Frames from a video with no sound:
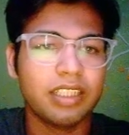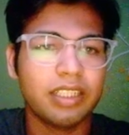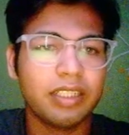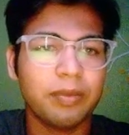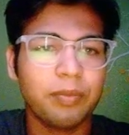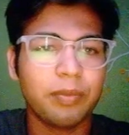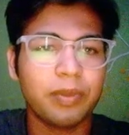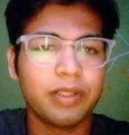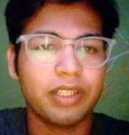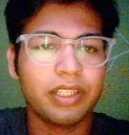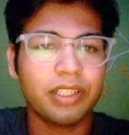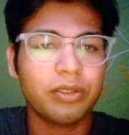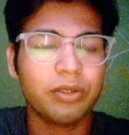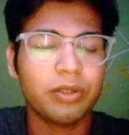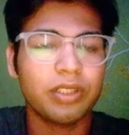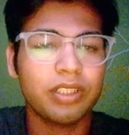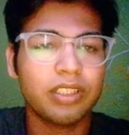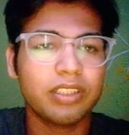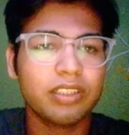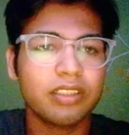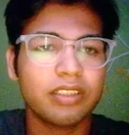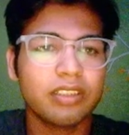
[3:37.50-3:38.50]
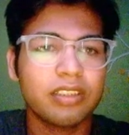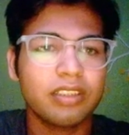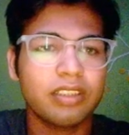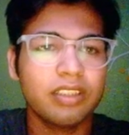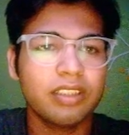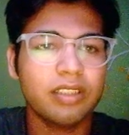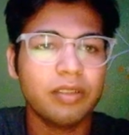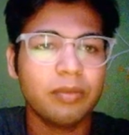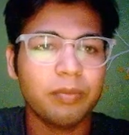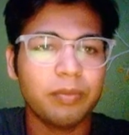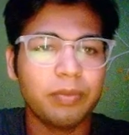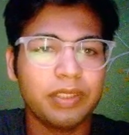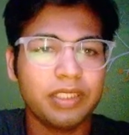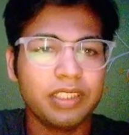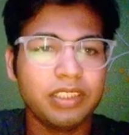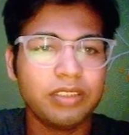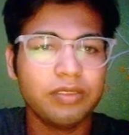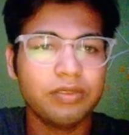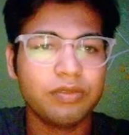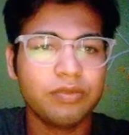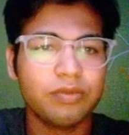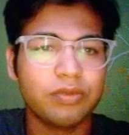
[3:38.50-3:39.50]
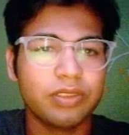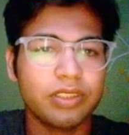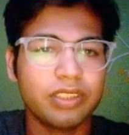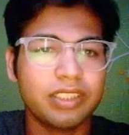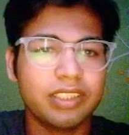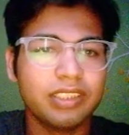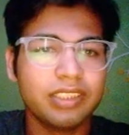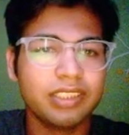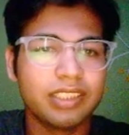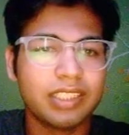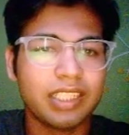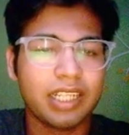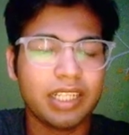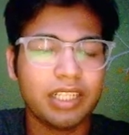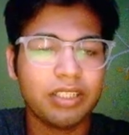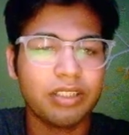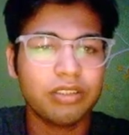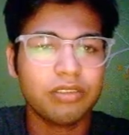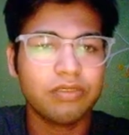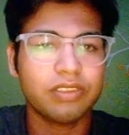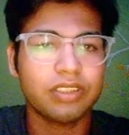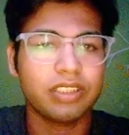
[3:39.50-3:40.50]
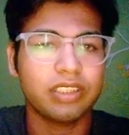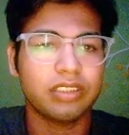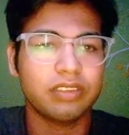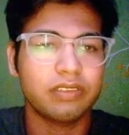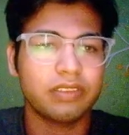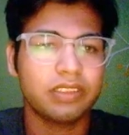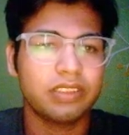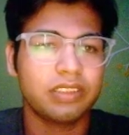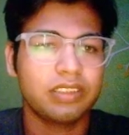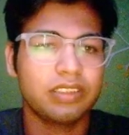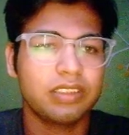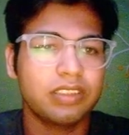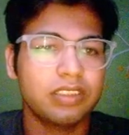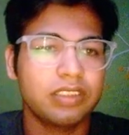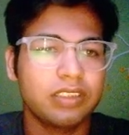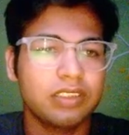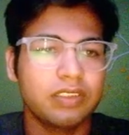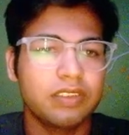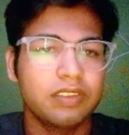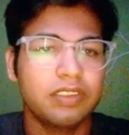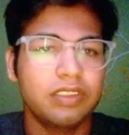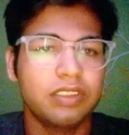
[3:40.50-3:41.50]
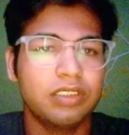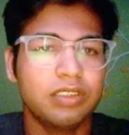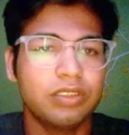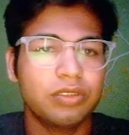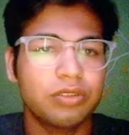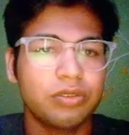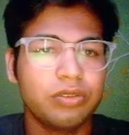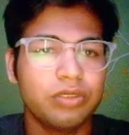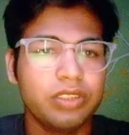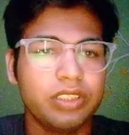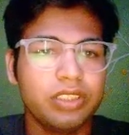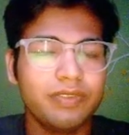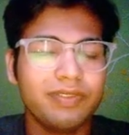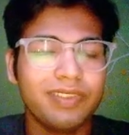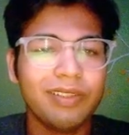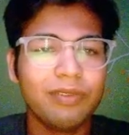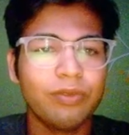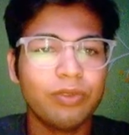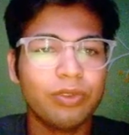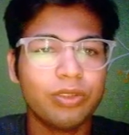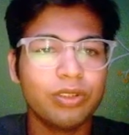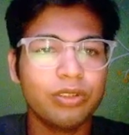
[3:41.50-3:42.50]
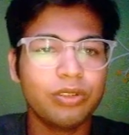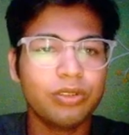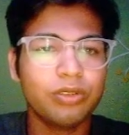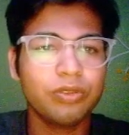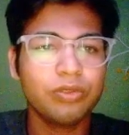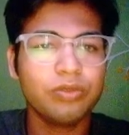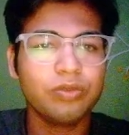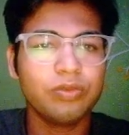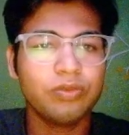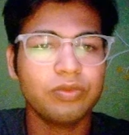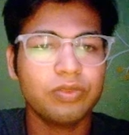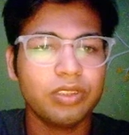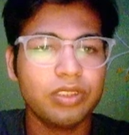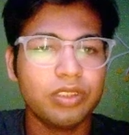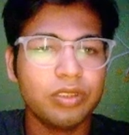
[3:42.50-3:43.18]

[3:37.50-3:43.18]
any particular page for this kind of request. So if I want to